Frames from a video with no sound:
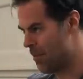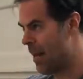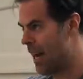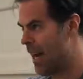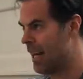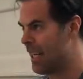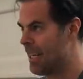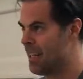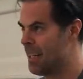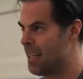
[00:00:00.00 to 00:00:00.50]

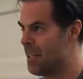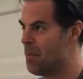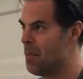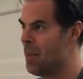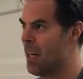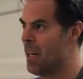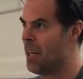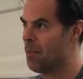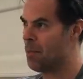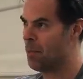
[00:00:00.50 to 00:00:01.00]
back into the
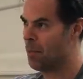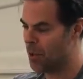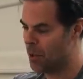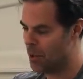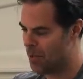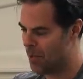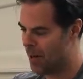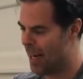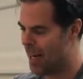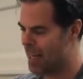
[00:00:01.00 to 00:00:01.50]
band,
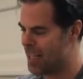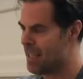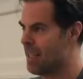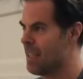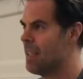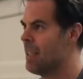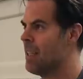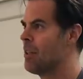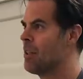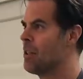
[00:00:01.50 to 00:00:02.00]
blow past it
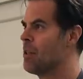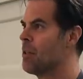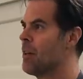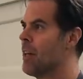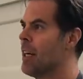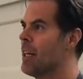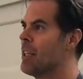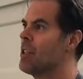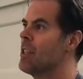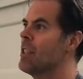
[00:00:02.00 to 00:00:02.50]
the other
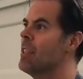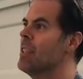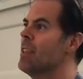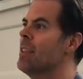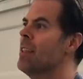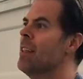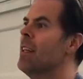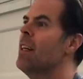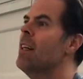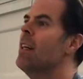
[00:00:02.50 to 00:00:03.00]

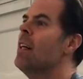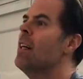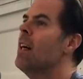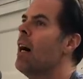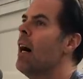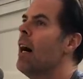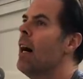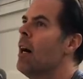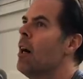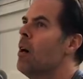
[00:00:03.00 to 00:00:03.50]
direction.
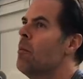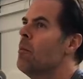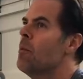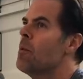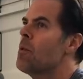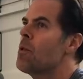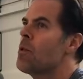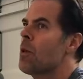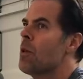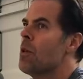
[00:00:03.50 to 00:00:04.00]
Um,
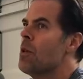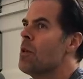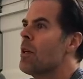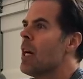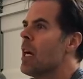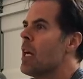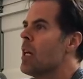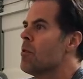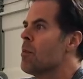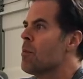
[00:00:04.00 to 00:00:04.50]
so are you
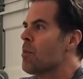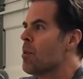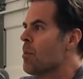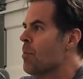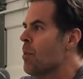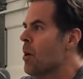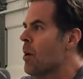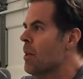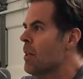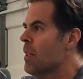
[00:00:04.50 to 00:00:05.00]
kind of a
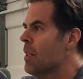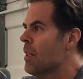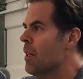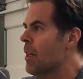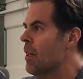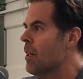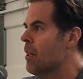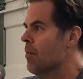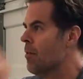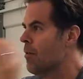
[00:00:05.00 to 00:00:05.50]
proponent
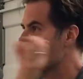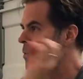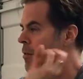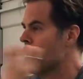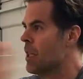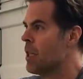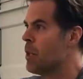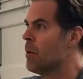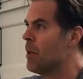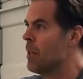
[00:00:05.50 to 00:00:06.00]
of
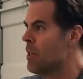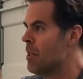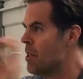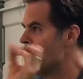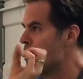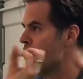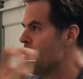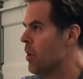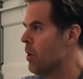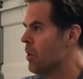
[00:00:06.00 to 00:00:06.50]
frequent
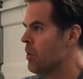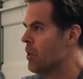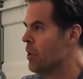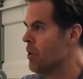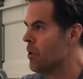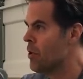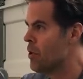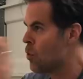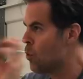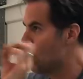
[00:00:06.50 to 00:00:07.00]
small
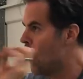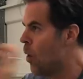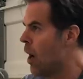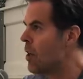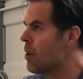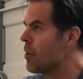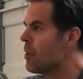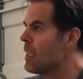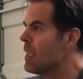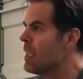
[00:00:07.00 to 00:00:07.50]
dose
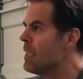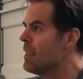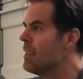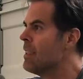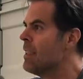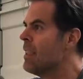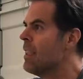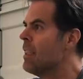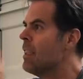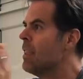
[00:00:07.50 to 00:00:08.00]
watering?
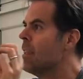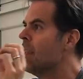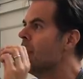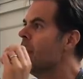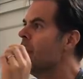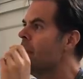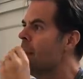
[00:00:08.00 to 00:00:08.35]
Absolutely.